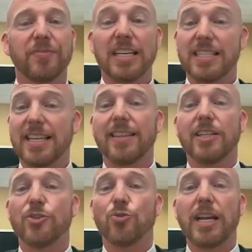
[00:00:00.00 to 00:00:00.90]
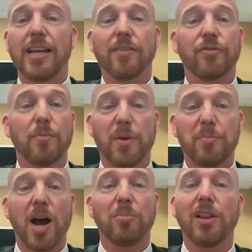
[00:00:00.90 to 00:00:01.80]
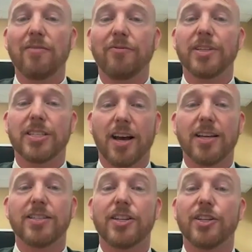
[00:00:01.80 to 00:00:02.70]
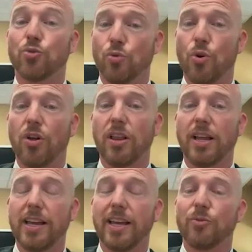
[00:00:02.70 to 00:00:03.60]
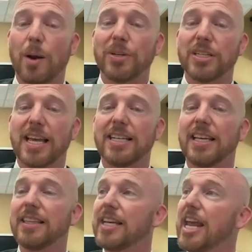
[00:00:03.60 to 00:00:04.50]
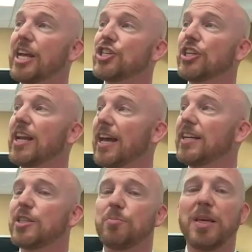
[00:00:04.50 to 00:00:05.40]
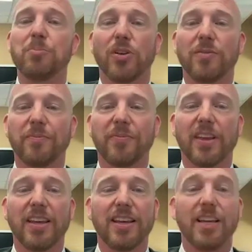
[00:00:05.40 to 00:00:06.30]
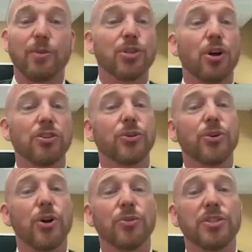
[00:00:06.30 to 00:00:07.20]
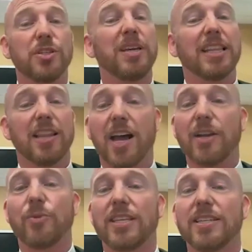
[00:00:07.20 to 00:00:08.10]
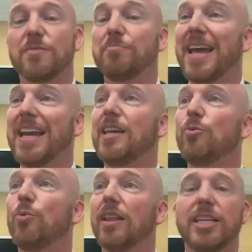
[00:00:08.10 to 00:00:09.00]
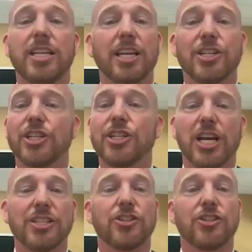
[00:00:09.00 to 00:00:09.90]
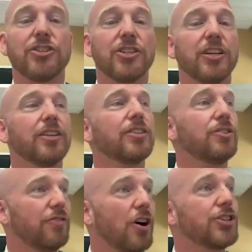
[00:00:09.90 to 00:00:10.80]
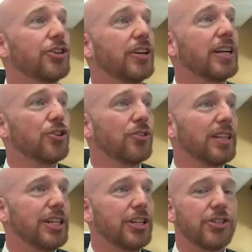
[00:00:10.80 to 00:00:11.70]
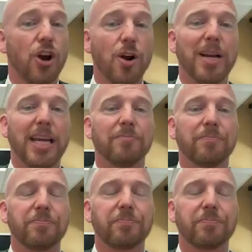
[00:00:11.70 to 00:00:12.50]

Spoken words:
They said that his reading from the Bible emphasized his role in representing the nation and its people. It was also known to be in line with his many well-intentioned gestures to foster interreligious harmony.